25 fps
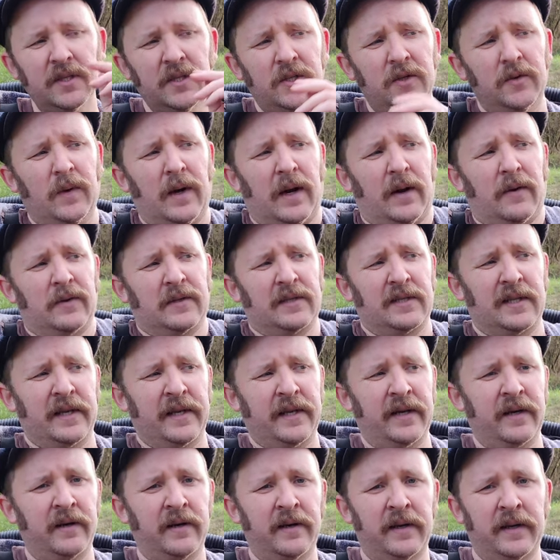2 hours
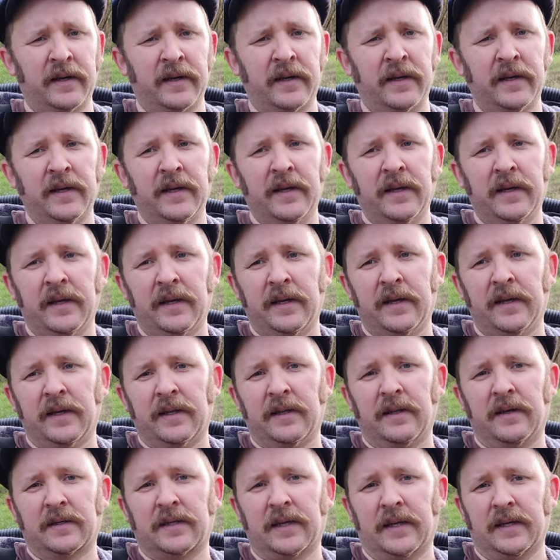later, and
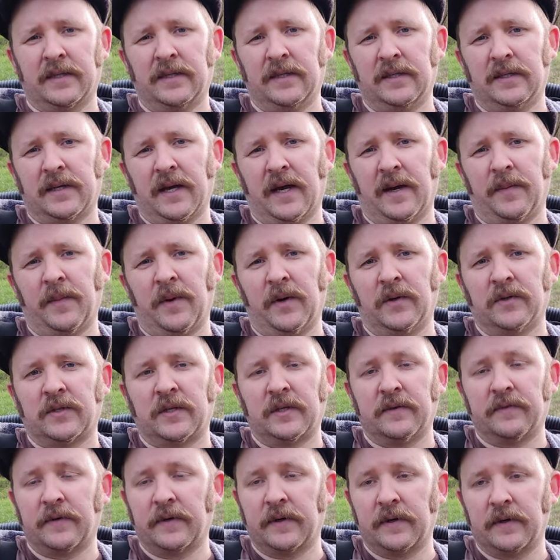looks like she's got
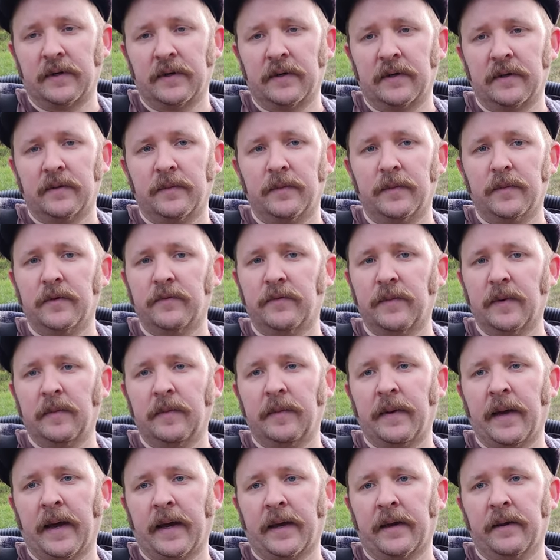most of her
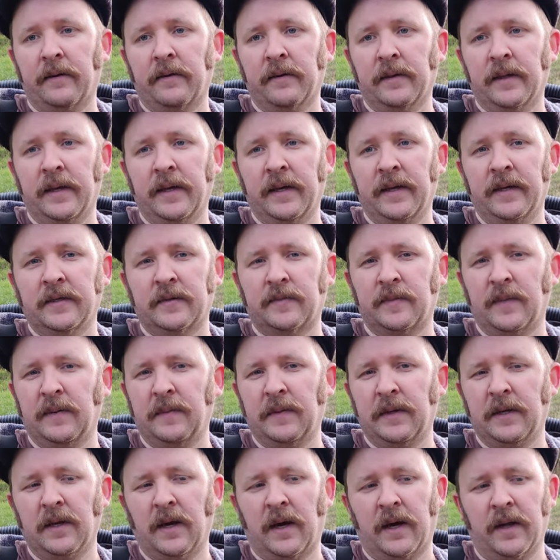movement back in her legs.
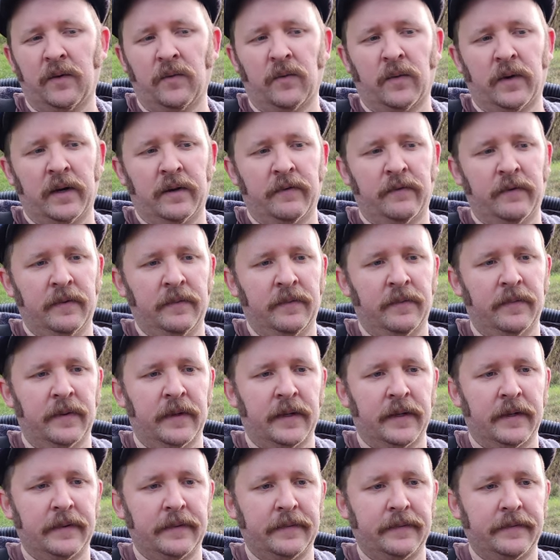Maybe not in one of them,
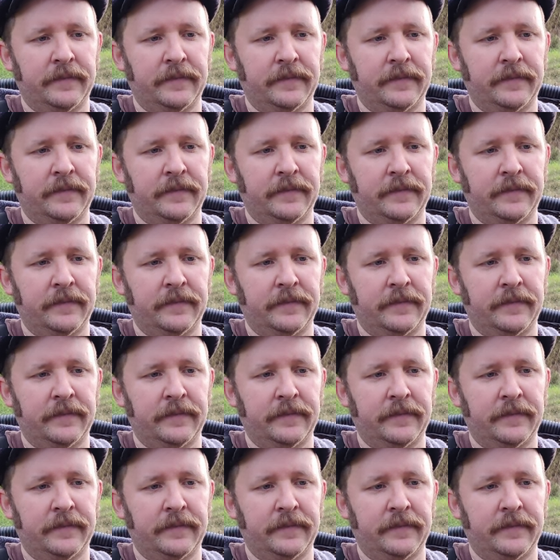but